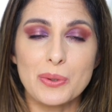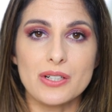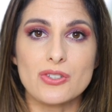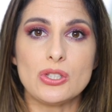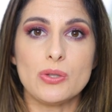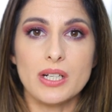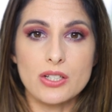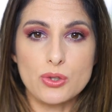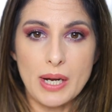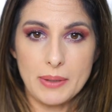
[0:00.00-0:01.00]
what it's doing
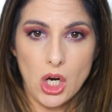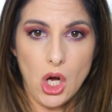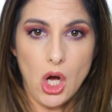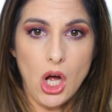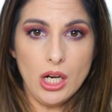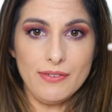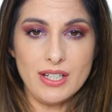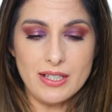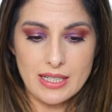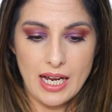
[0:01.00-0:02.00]
is grabbing all of
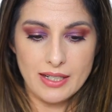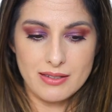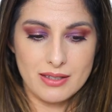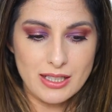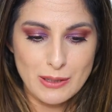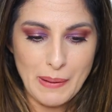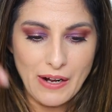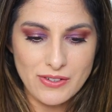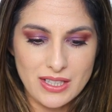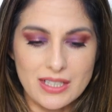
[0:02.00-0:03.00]
these lights, it's
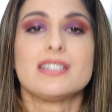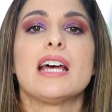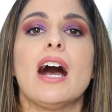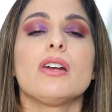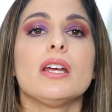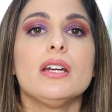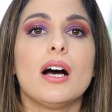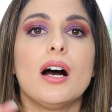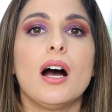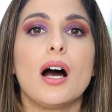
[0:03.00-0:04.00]
bouncing it down and
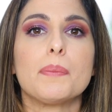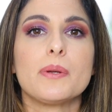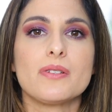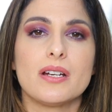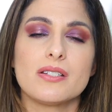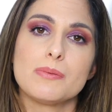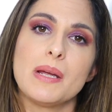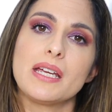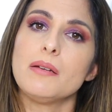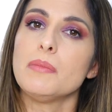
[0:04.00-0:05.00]
up, and it's
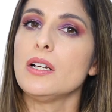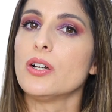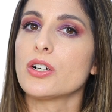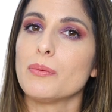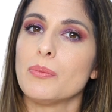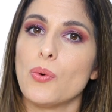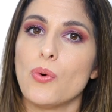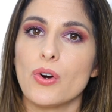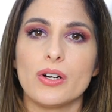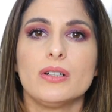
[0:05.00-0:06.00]
making me look
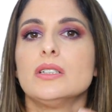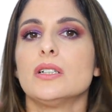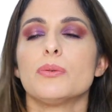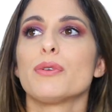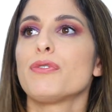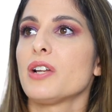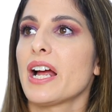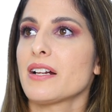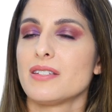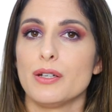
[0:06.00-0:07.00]
more
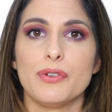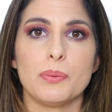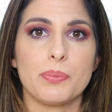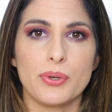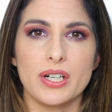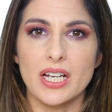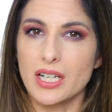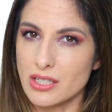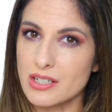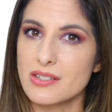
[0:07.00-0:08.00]
reflective and pretty
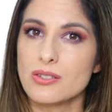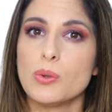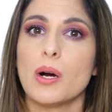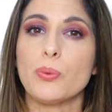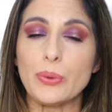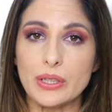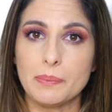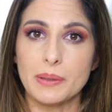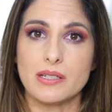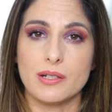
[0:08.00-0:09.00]
and it does do a really
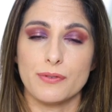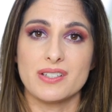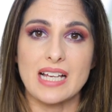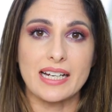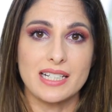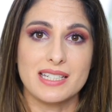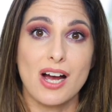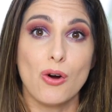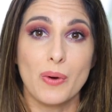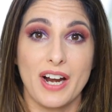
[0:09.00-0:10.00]
big difference. I can
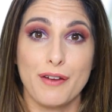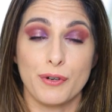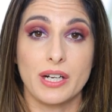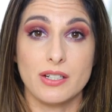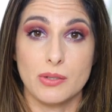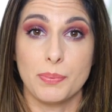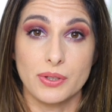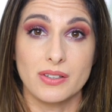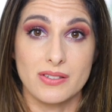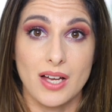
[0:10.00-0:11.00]
tell when I forget to
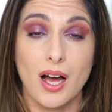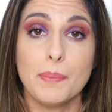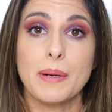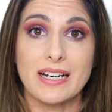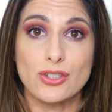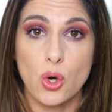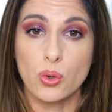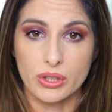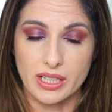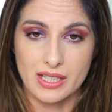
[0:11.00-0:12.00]
put this up. I
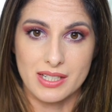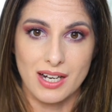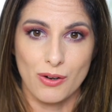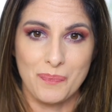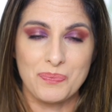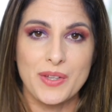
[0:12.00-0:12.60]
totally can tell.